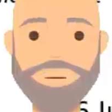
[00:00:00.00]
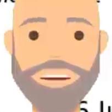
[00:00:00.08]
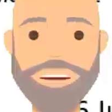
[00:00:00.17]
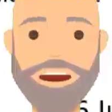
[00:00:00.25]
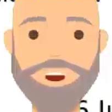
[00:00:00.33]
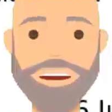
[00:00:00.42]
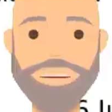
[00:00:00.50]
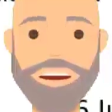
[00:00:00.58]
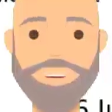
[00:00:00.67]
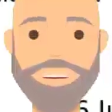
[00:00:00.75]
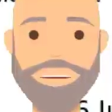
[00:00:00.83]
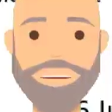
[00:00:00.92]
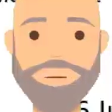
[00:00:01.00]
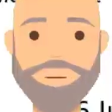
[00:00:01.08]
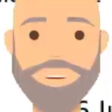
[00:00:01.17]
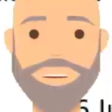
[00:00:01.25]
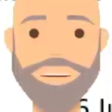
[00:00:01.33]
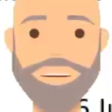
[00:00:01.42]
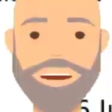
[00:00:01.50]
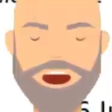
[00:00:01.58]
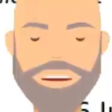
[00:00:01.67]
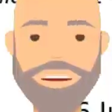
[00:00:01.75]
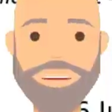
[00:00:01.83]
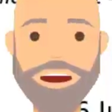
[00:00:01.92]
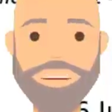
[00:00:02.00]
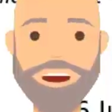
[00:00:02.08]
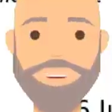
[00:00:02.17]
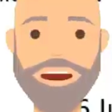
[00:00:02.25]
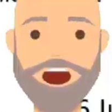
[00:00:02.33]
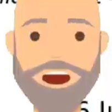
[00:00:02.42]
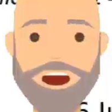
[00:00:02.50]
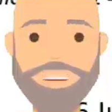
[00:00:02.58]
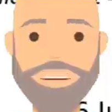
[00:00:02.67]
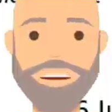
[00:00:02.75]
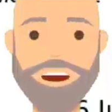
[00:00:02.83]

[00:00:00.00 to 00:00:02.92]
a subset of that. But let's just click on all.